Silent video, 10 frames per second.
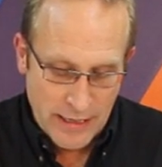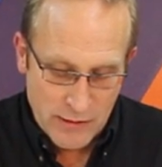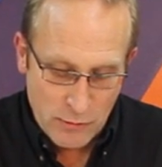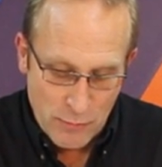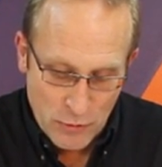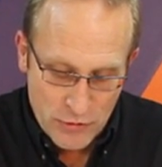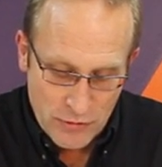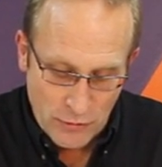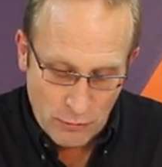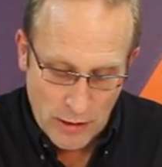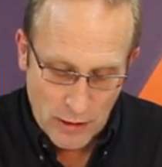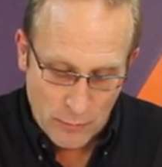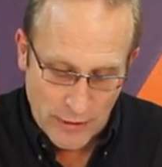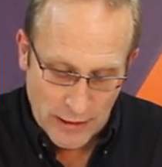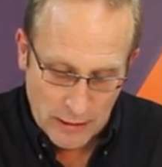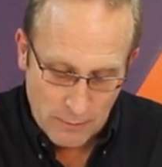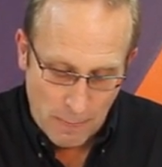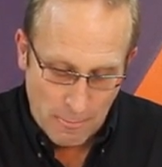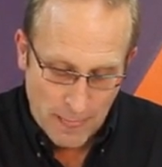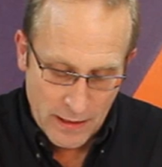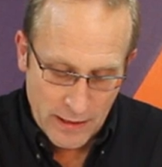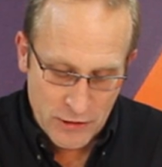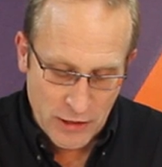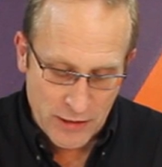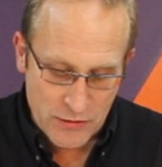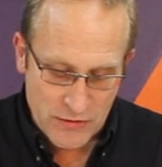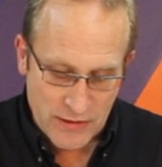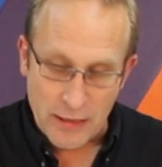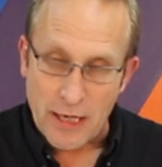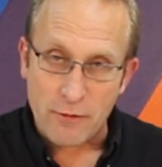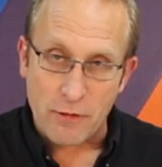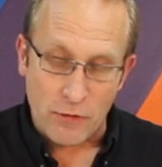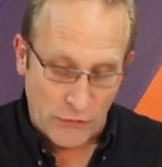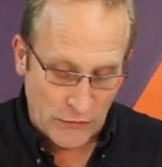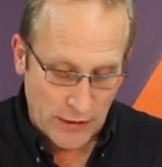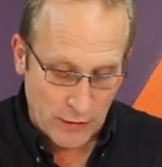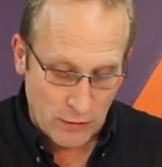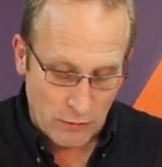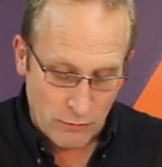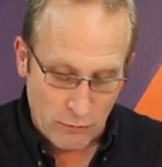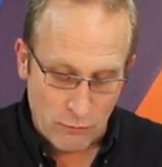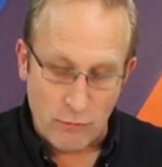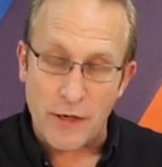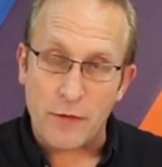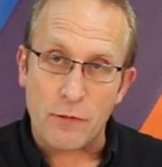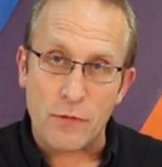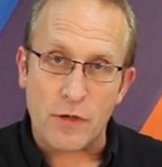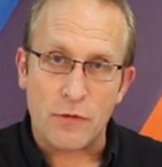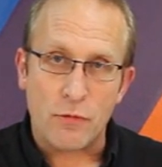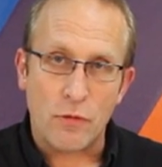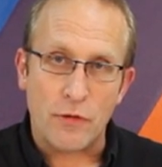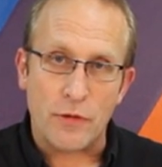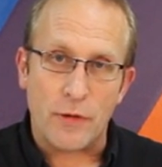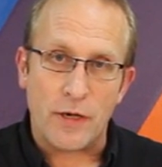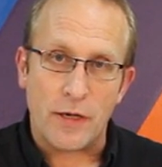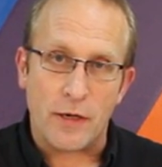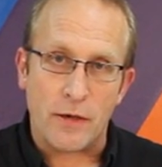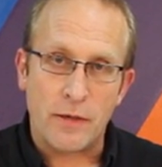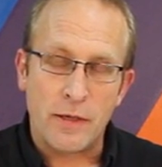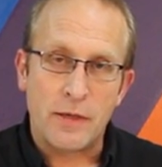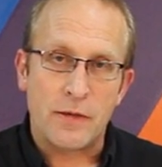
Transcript: as we push the throttle pedal, it changes the electrical signal running through the control unit here.